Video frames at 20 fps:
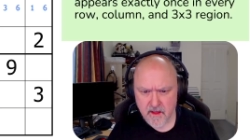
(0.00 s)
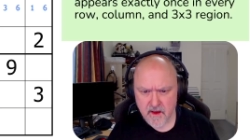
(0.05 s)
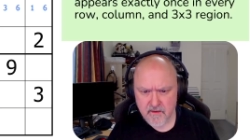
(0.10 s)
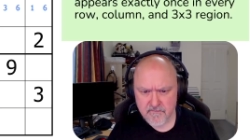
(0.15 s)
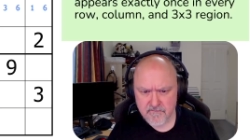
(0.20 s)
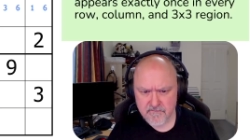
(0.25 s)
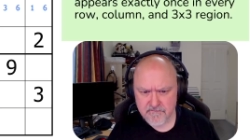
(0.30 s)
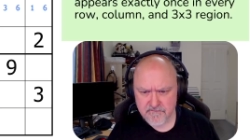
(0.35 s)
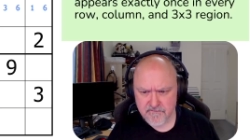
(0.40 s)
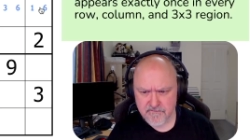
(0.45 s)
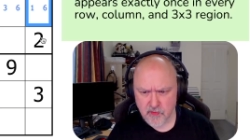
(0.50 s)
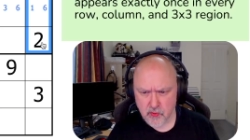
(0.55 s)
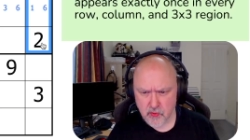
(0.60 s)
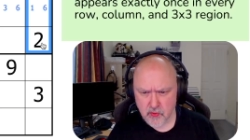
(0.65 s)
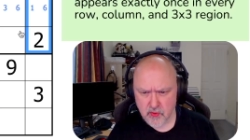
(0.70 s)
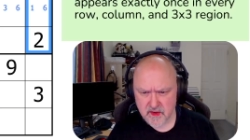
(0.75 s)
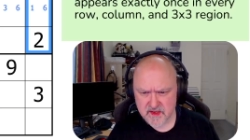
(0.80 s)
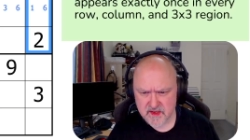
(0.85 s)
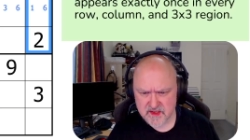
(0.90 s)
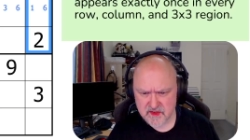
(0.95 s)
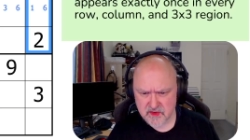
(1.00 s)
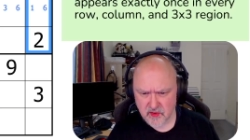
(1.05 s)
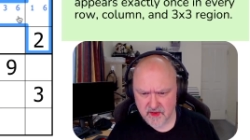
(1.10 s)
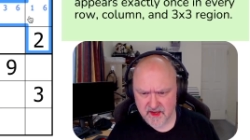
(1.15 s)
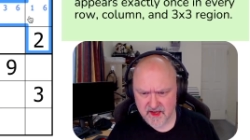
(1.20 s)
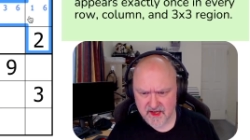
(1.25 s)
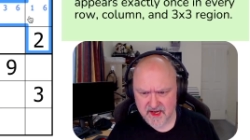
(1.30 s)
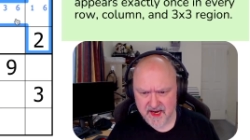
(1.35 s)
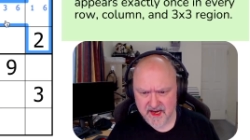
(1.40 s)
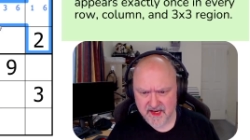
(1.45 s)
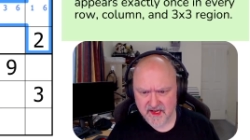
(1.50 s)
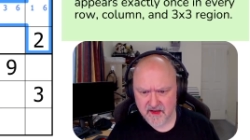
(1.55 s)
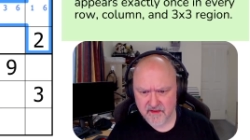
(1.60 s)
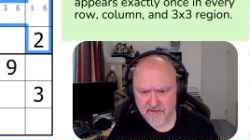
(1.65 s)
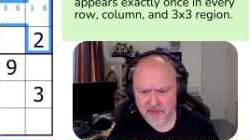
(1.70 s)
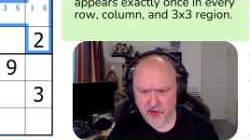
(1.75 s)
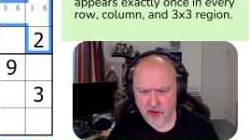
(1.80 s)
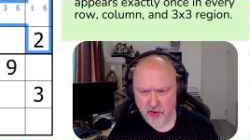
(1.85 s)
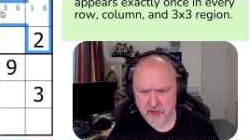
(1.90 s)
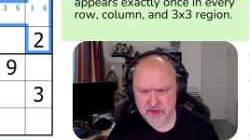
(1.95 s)
Four is not in any
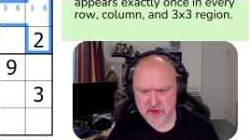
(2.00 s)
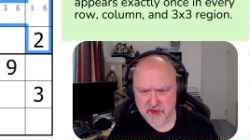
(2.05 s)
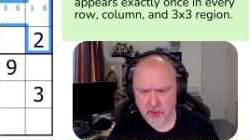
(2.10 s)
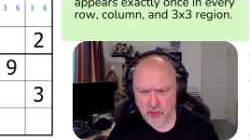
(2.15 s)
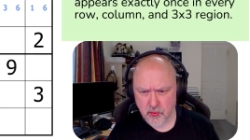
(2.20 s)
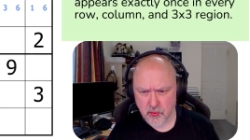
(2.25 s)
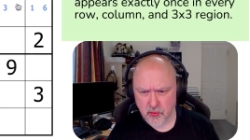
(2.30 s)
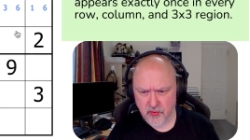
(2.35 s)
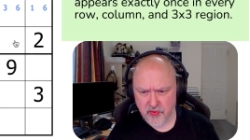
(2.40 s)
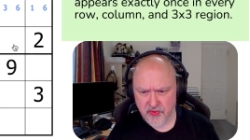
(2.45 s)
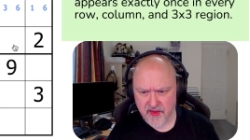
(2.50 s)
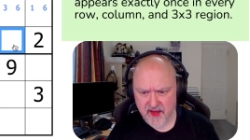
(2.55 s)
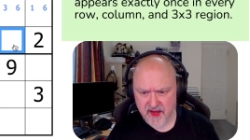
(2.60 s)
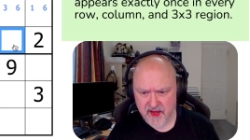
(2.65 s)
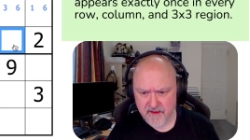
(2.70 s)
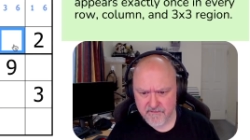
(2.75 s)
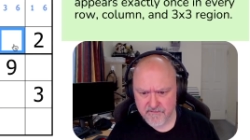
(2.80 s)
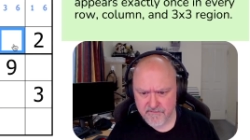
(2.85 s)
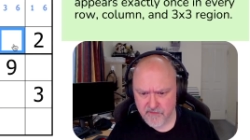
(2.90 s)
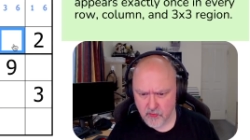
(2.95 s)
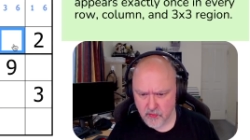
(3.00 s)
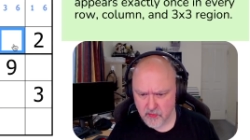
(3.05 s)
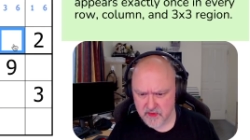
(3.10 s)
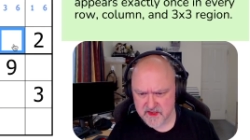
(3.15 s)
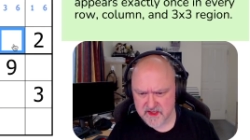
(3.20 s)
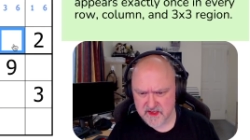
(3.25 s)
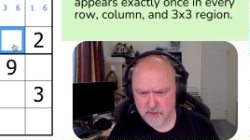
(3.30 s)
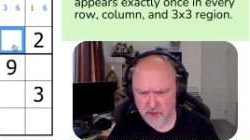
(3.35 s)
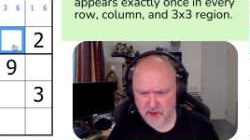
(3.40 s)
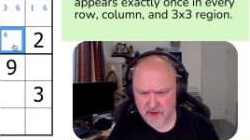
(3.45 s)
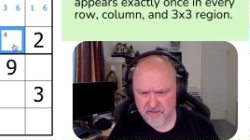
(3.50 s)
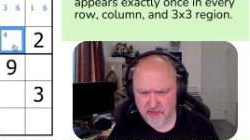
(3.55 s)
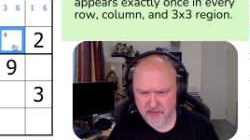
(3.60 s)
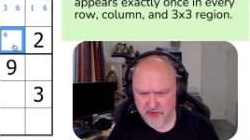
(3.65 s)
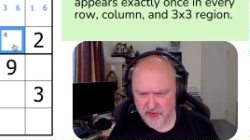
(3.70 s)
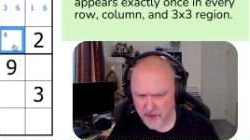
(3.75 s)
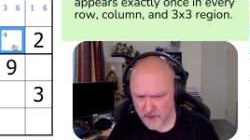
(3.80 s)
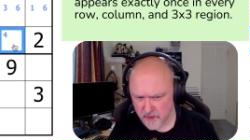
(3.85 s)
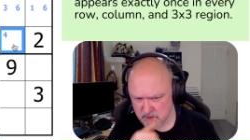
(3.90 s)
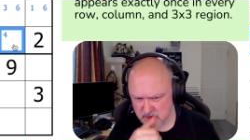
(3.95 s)
of those or there. Four is in one of
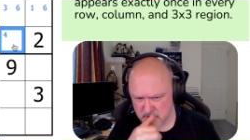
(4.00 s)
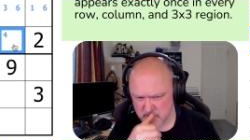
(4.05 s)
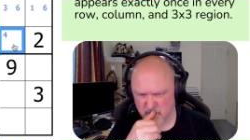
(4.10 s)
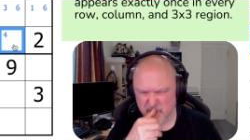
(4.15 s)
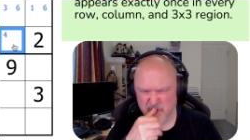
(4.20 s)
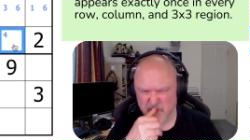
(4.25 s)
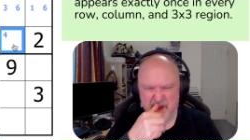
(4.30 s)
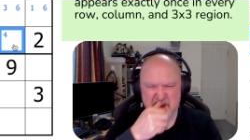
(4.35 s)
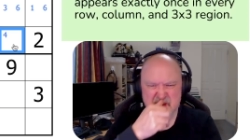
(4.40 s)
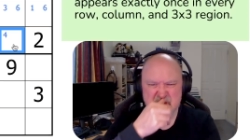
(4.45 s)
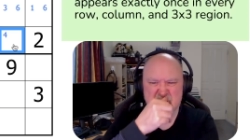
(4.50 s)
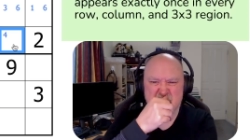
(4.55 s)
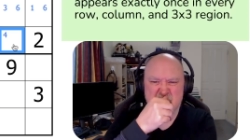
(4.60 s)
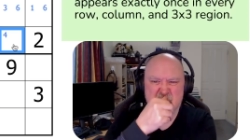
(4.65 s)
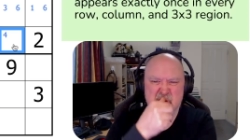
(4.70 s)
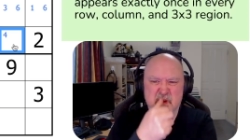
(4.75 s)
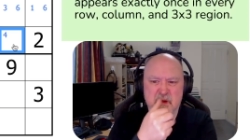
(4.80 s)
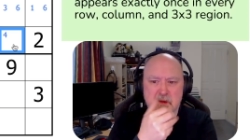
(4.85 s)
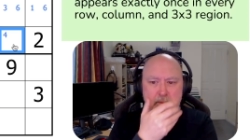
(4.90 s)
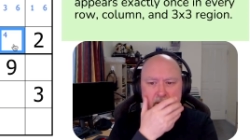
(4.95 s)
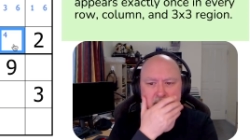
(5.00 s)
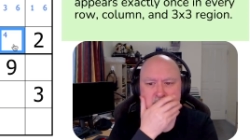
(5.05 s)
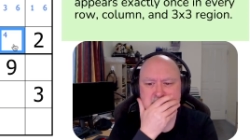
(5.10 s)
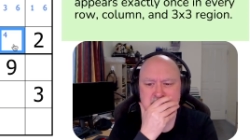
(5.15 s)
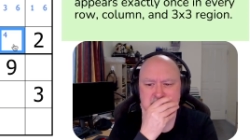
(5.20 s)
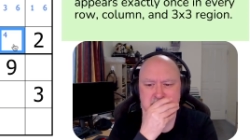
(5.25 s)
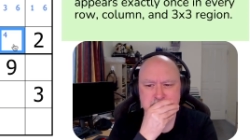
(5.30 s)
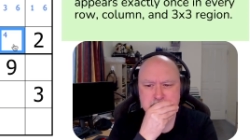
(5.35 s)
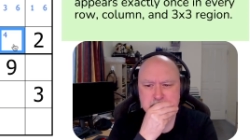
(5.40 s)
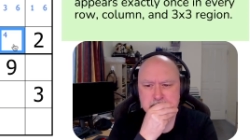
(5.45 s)
those two. That's not doing much.